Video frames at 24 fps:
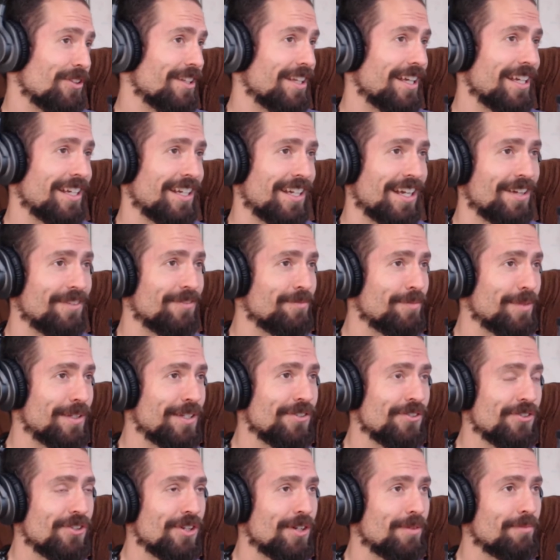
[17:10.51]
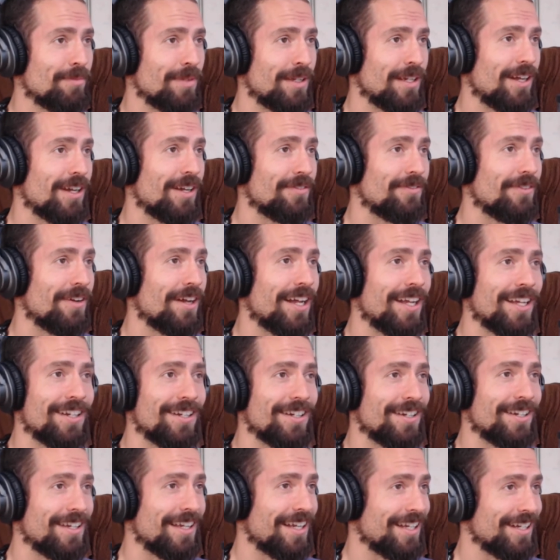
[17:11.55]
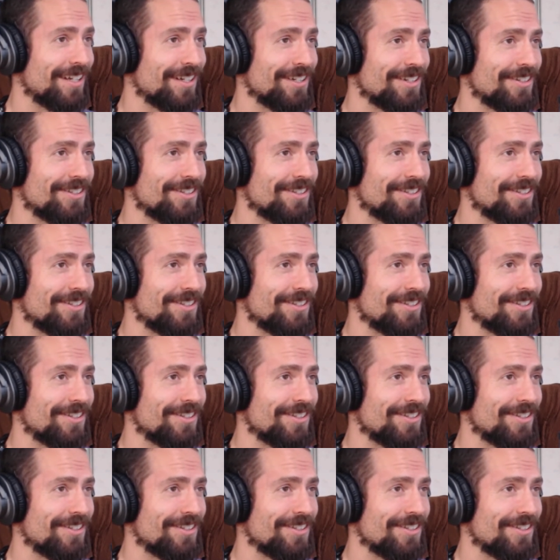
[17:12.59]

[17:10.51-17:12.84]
like I've been jumping off higher and higher